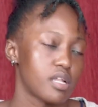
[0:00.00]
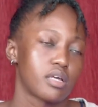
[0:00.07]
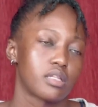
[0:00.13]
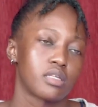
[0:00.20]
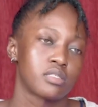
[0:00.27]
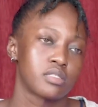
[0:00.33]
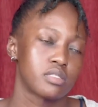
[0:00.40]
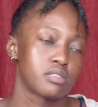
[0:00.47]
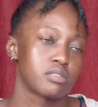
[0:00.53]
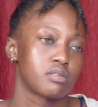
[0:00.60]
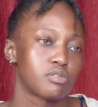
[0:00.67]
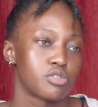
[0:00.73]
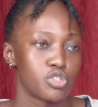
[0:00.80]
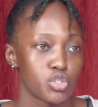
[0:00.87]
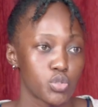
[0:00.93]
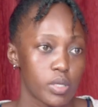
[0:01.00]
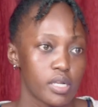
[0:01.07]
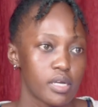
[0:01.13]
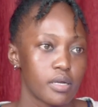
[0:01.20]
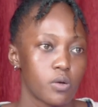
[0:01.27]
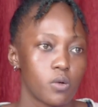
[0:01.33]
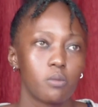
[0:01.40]
like this
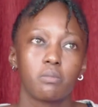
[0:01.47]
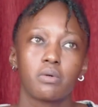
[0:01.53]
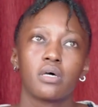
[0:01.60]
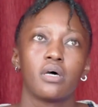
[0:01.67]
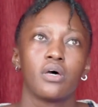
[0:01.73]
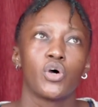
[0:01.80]
usually help.